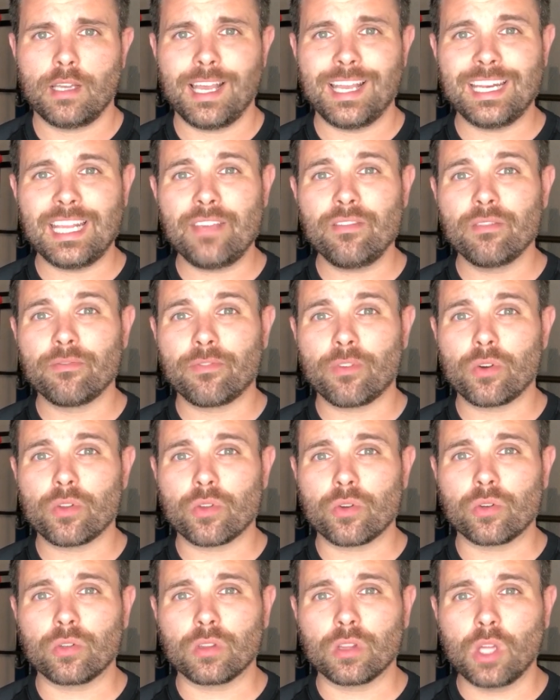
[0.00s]
And even
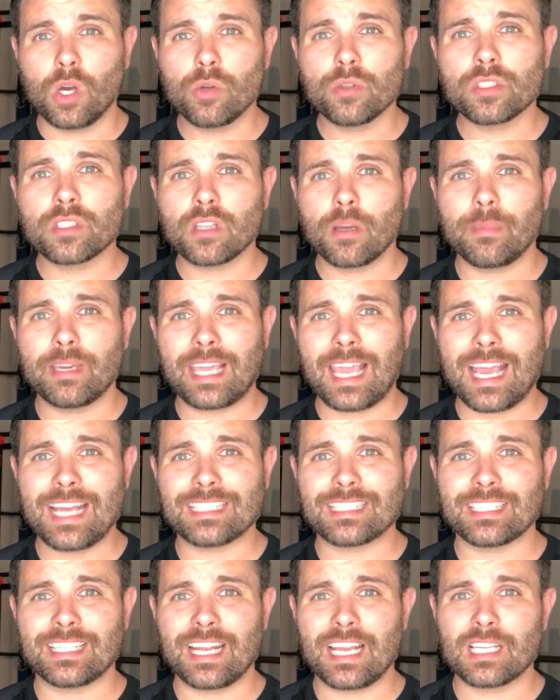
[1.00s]
further, low stomach
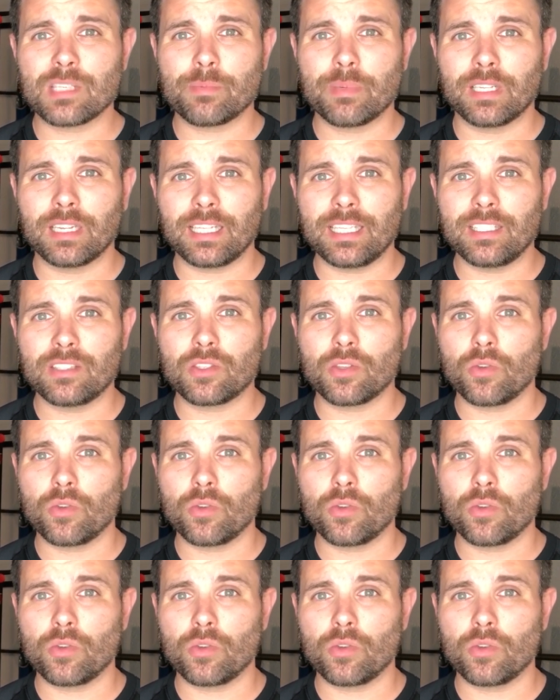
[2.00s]
acid has been linked